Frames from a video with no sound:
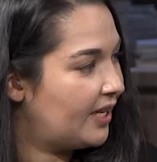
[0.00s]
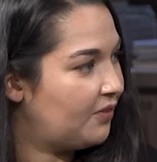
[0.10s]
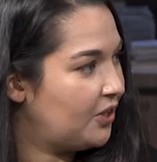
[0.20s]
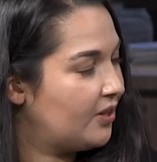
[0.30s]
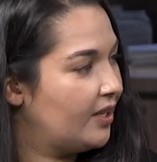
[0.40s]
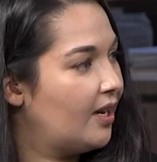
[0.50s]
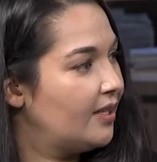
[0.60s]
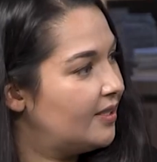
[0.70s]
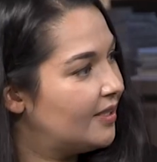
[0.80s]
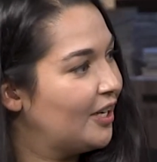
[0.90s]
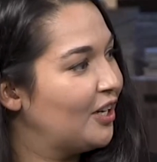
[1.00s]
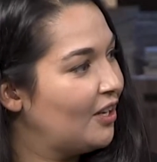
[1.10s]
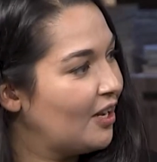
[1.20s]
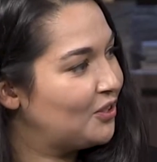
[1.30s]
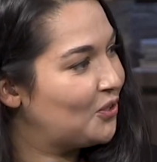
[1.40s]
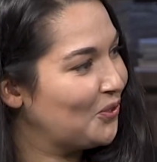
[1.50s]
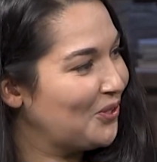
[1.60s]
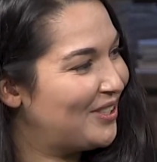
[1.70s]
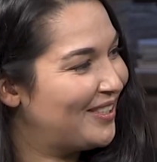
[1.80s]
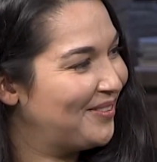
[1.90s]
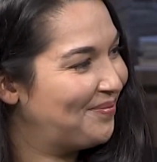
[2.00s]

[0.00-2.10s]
give you the last thoughts.